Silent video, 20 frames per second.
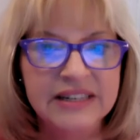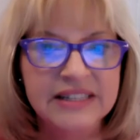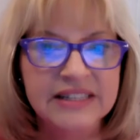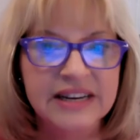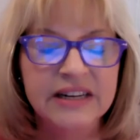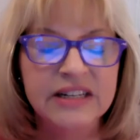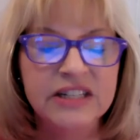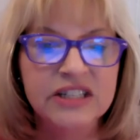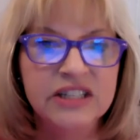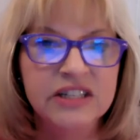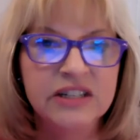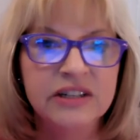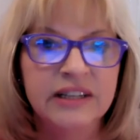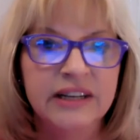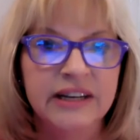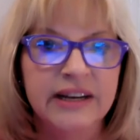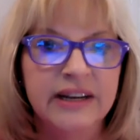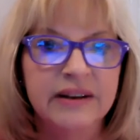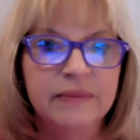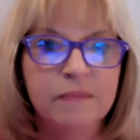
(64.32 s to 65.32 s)

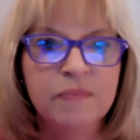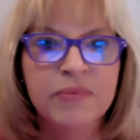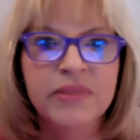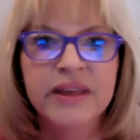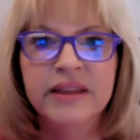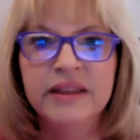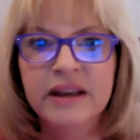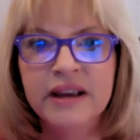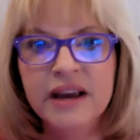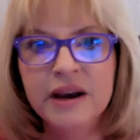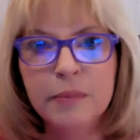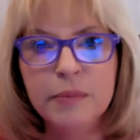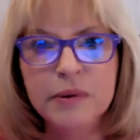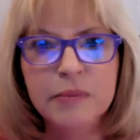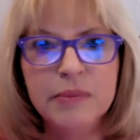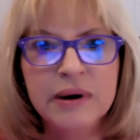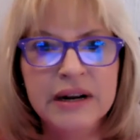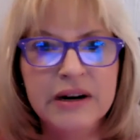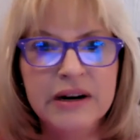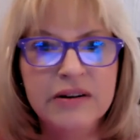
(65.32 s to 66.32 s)
intentionally. They
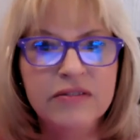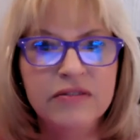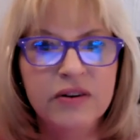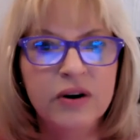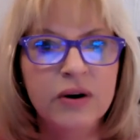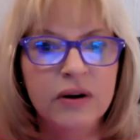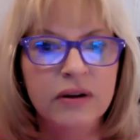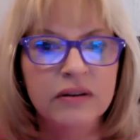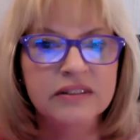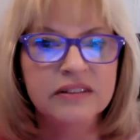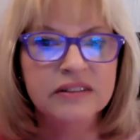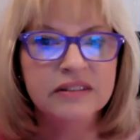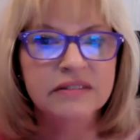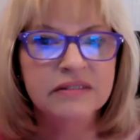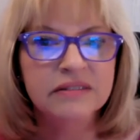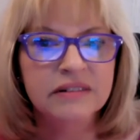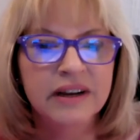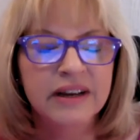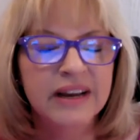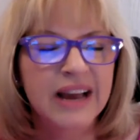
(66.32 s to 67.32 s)
happened by default.
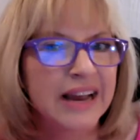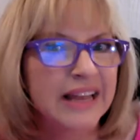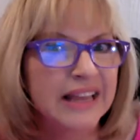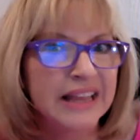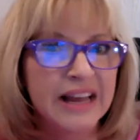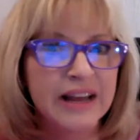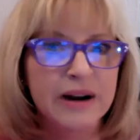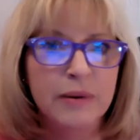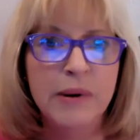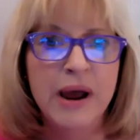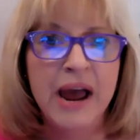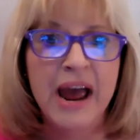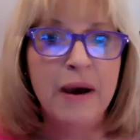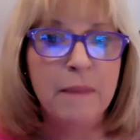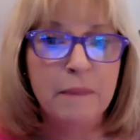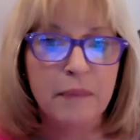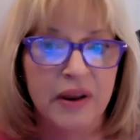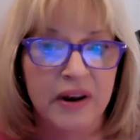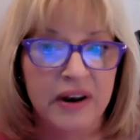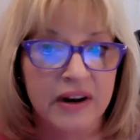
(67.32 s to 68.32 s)
I let them
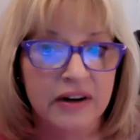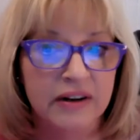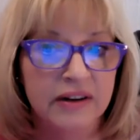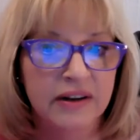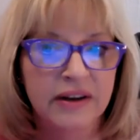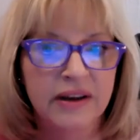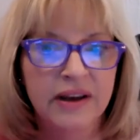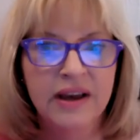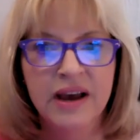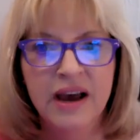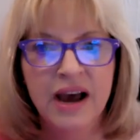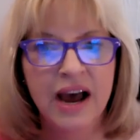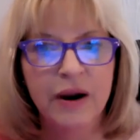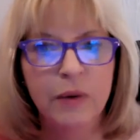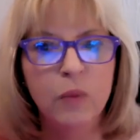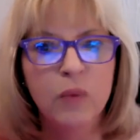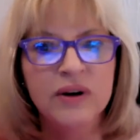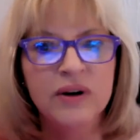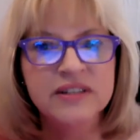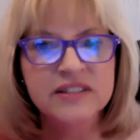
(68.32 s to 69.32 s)
happen.
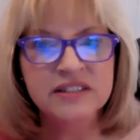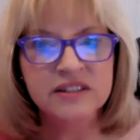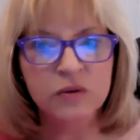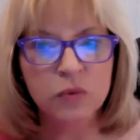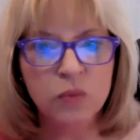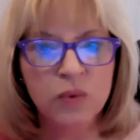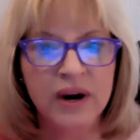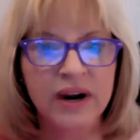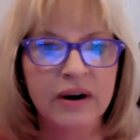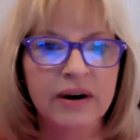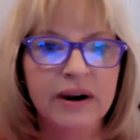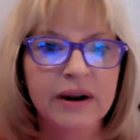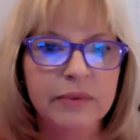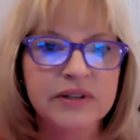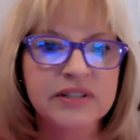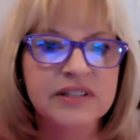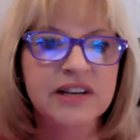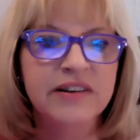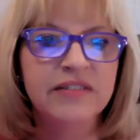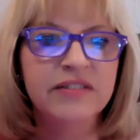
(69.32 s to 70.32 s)
I wasn't aware I
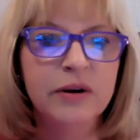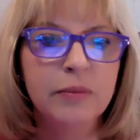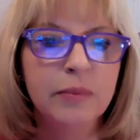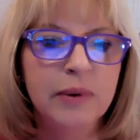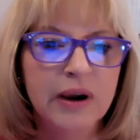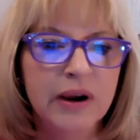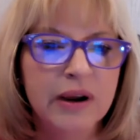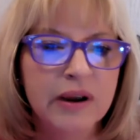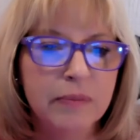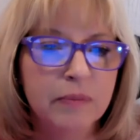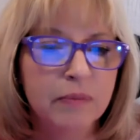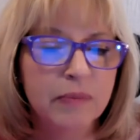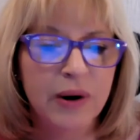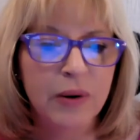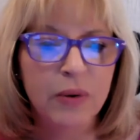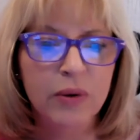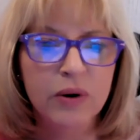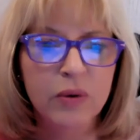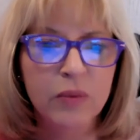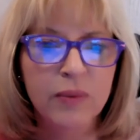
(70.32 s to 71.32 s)
was giving my
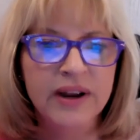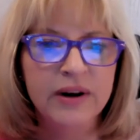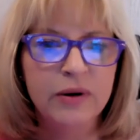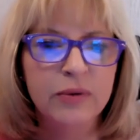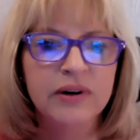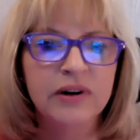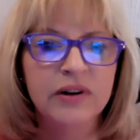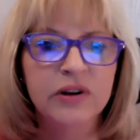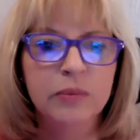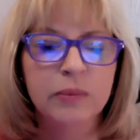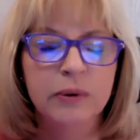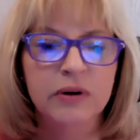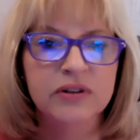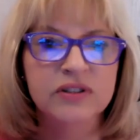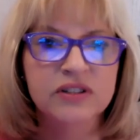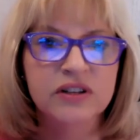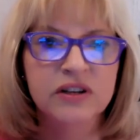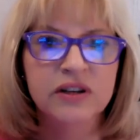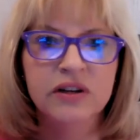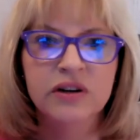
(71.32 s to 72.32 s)
power away to another
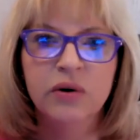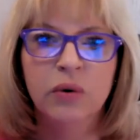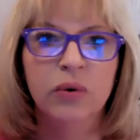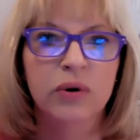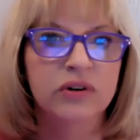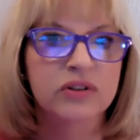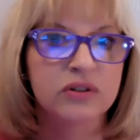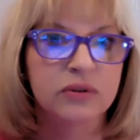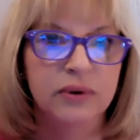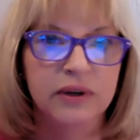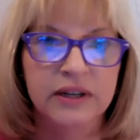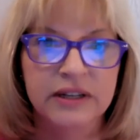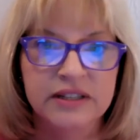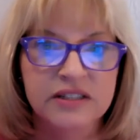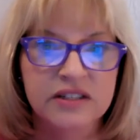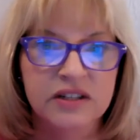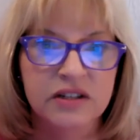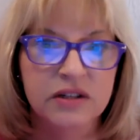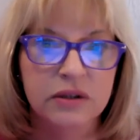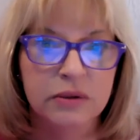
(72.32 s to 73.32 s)
person or to an
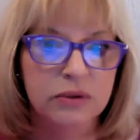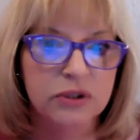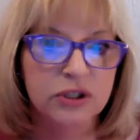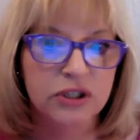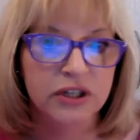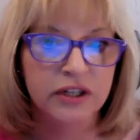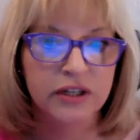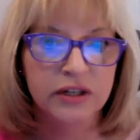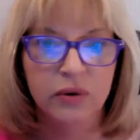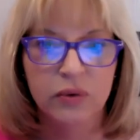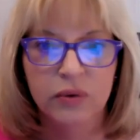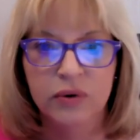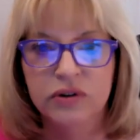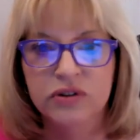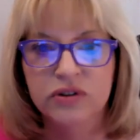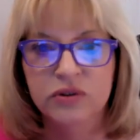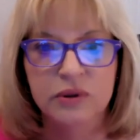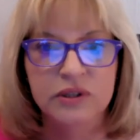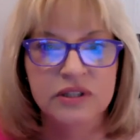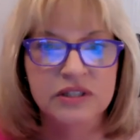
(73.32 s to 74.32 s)
institution or
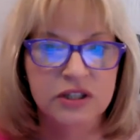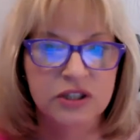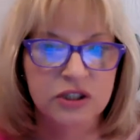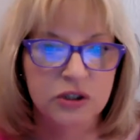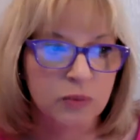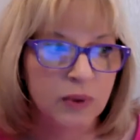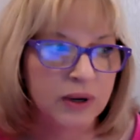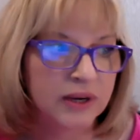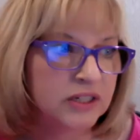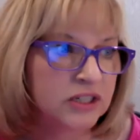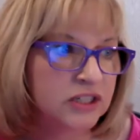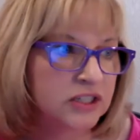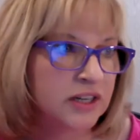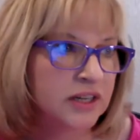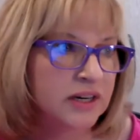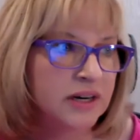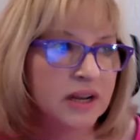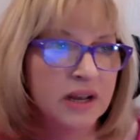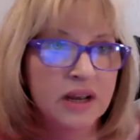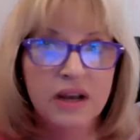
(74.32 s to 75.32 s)
to a
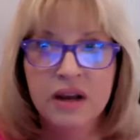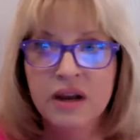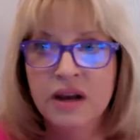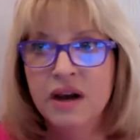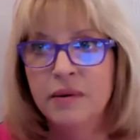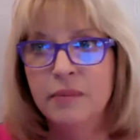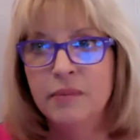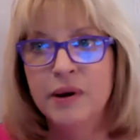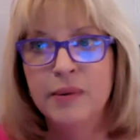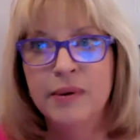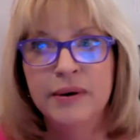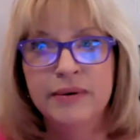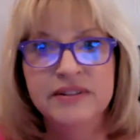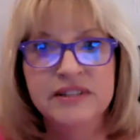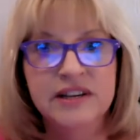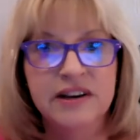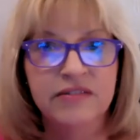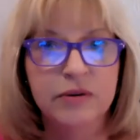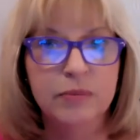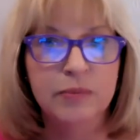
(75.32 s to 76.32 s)
situation. Maybe I
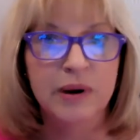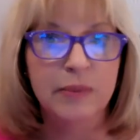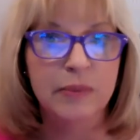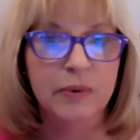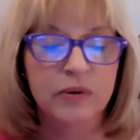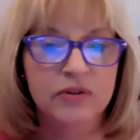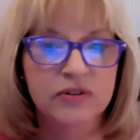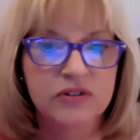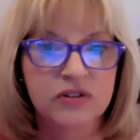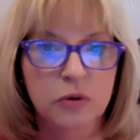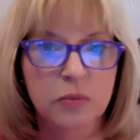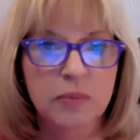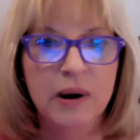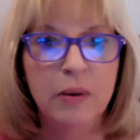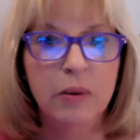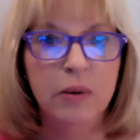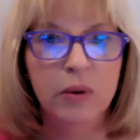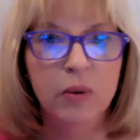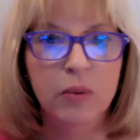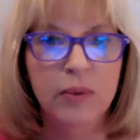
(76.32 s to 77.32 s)
was giving my personal
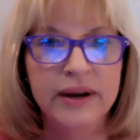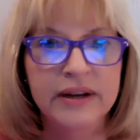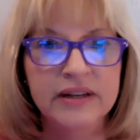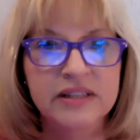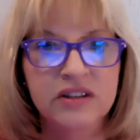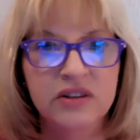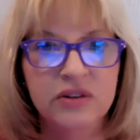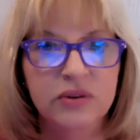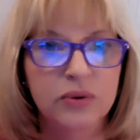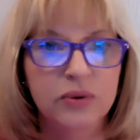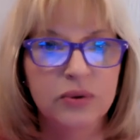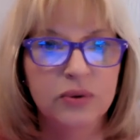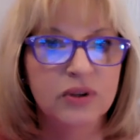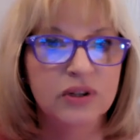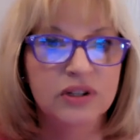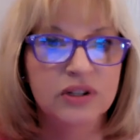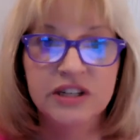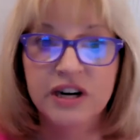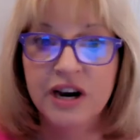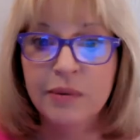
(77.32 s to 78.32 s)
power away to
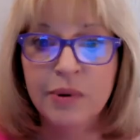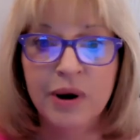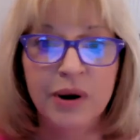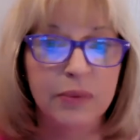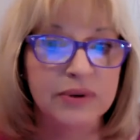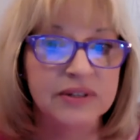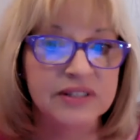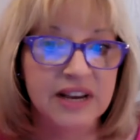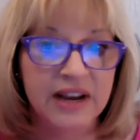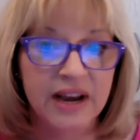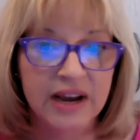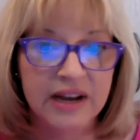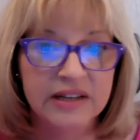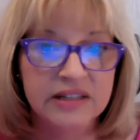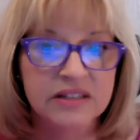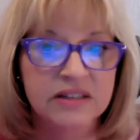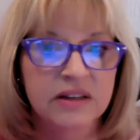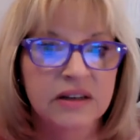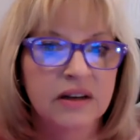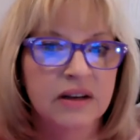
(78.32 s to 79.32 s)
the job I was at,